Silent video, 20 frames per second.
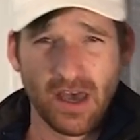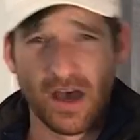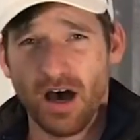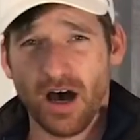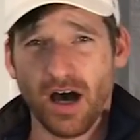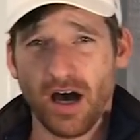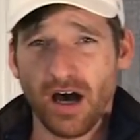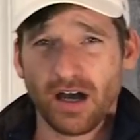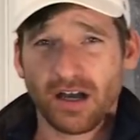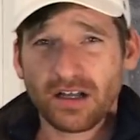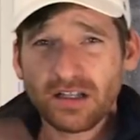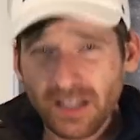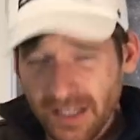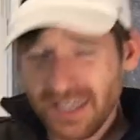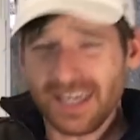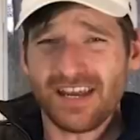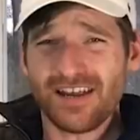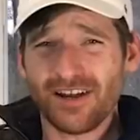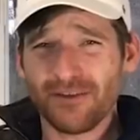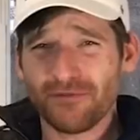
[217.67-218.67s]

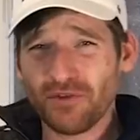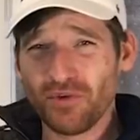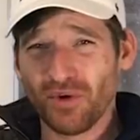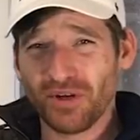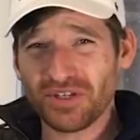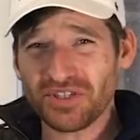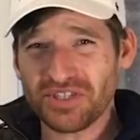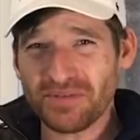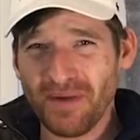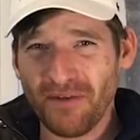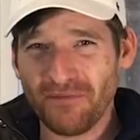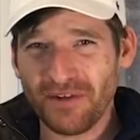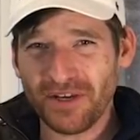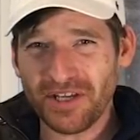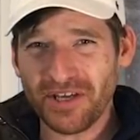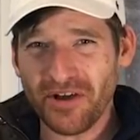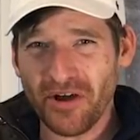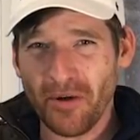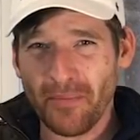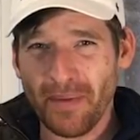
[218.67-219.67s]
Click here if you want to see my
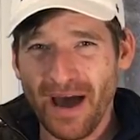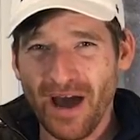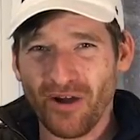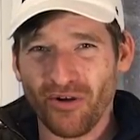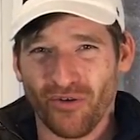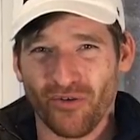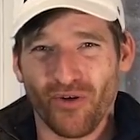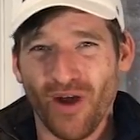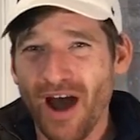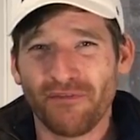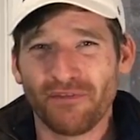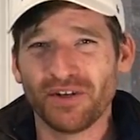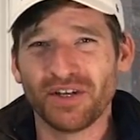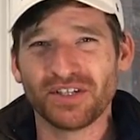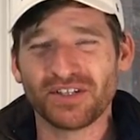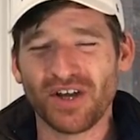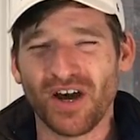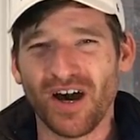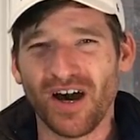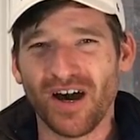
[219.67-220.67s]
video about Rafa
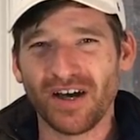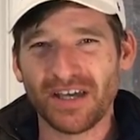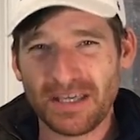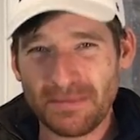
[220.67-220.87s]
Nadal.